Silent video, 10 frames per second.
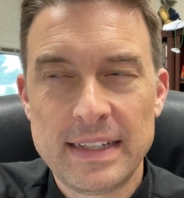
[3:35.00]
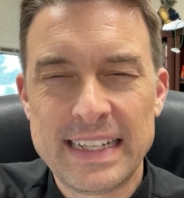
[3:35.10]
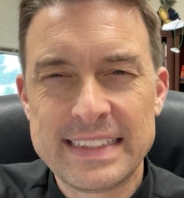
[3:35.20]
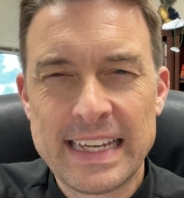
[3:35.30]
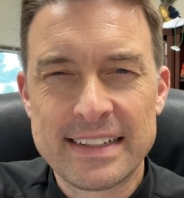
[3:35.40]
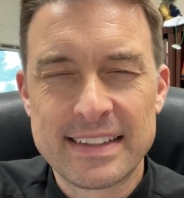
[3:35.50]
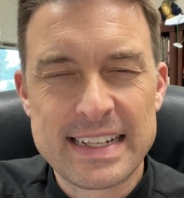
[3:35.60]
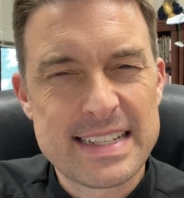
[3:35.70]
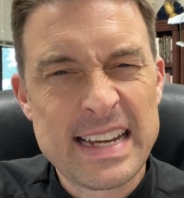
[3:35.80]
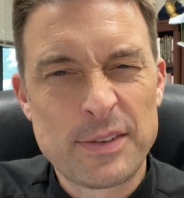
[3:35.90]
And yet
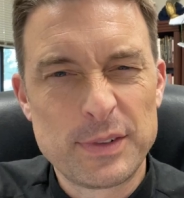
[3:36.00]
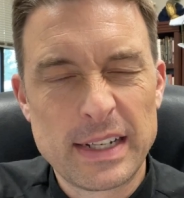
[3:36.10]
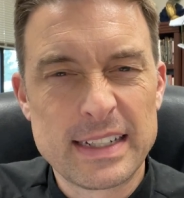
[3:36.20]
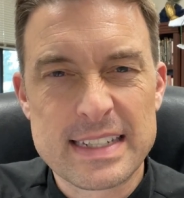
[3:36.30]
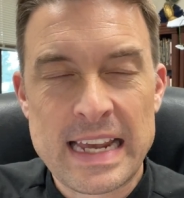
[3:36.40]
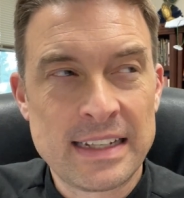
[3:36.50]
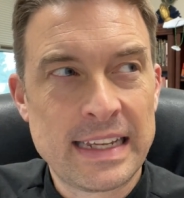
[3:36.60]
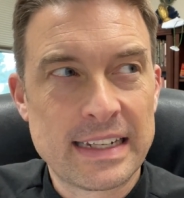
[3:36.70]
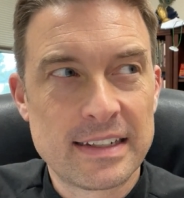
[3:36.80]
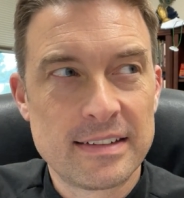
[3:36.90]
that's not, it's kind of
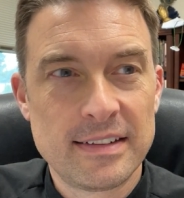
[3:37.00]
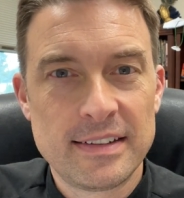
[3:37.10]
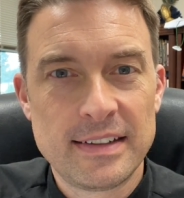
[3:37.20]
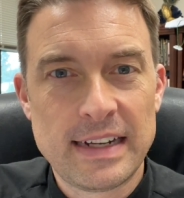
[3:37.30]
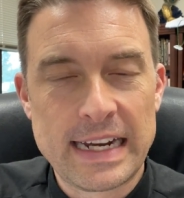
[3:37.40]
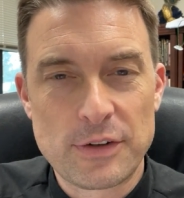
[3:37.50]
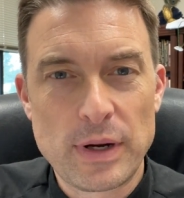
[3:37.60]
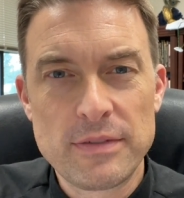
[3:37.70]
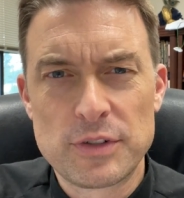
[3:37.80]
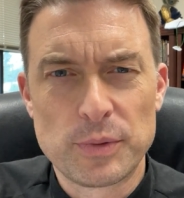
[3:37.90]
like I
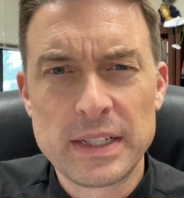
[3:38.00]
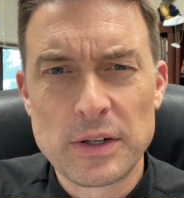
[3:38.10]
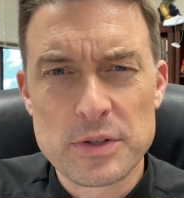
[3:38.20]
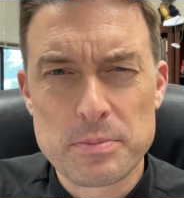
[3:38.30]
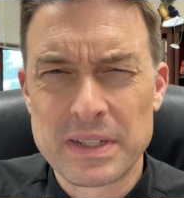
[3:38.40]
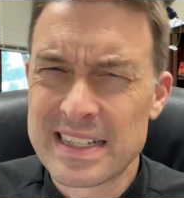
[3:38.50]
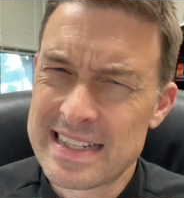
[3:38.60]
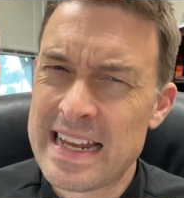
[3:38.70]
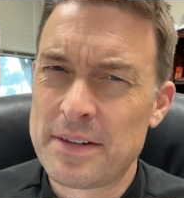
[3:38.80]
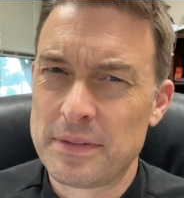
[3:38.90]
crave Doritos, but
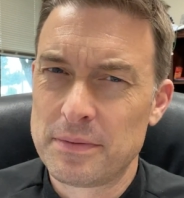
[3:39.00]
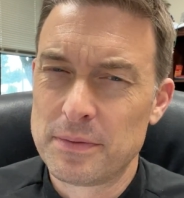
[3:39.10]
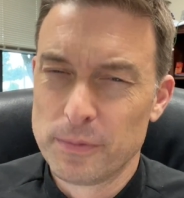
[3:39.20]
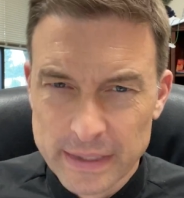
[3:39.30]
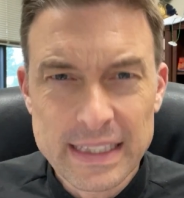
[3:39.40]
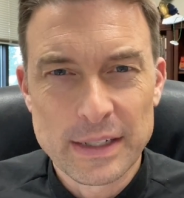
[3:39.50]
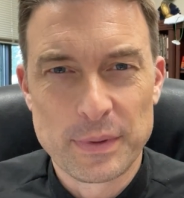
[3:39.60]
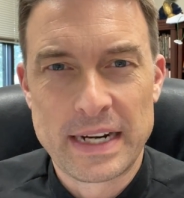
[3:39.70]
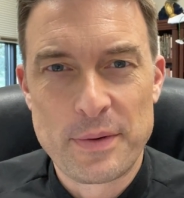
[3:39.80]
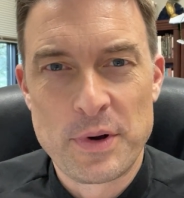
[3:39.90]
it's not really
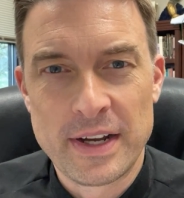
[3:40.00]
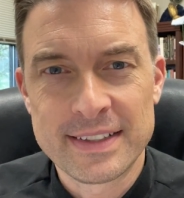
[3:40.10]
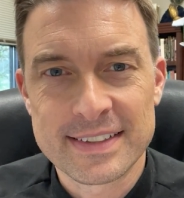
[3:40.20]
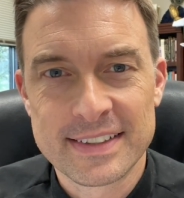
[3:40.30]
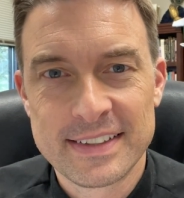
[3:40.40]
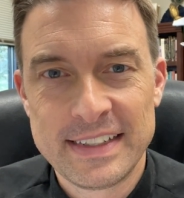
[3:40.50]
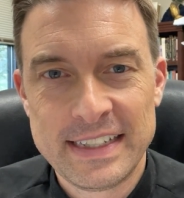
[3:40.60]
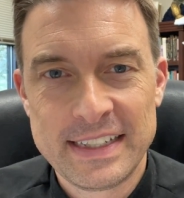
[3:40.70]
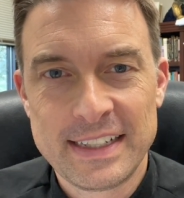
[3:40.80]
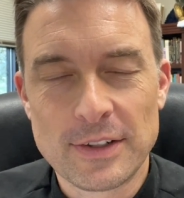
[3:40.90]
what I want.
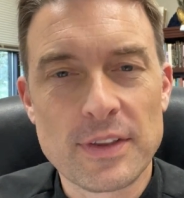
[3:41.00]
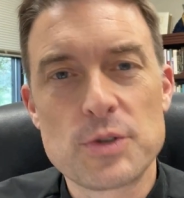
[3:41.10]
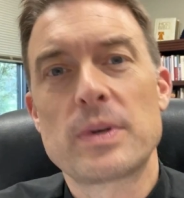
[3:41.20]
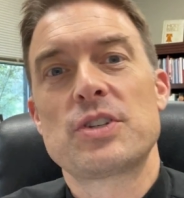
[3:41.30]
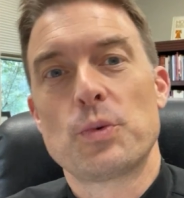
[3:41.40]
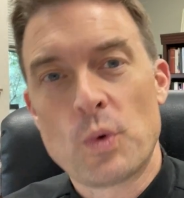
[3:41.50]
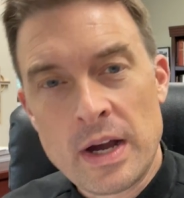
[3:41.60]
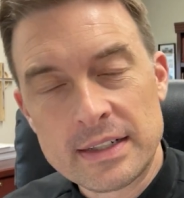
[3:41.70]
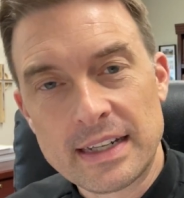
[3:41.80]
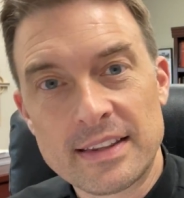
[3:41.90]
You know, there's what you
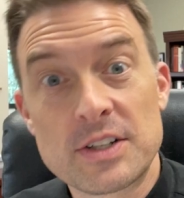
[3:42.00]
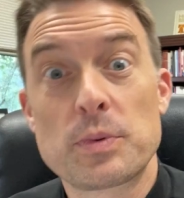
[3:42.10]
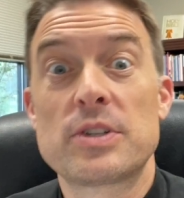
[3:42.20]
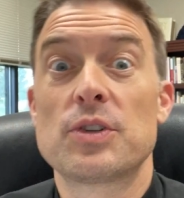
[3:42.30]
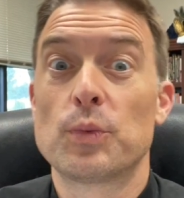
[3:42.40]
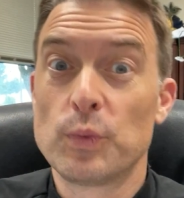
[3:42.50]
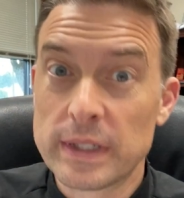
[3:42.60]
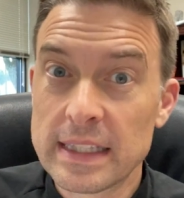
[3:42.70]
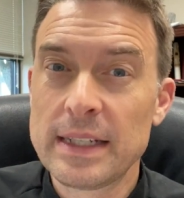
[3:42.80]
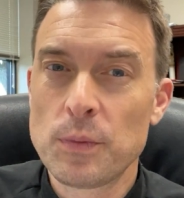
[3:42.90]
want and there's what you
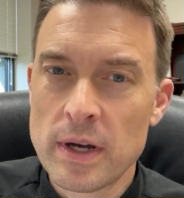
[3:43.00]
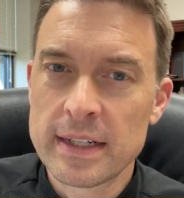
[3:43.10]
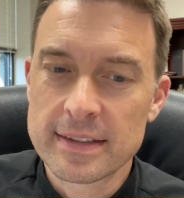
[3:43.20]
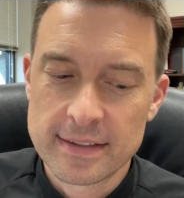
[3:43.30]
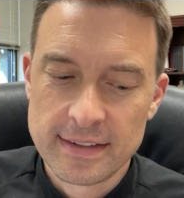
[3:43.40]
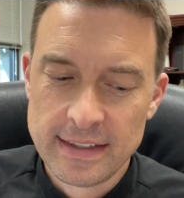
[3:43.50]
really want.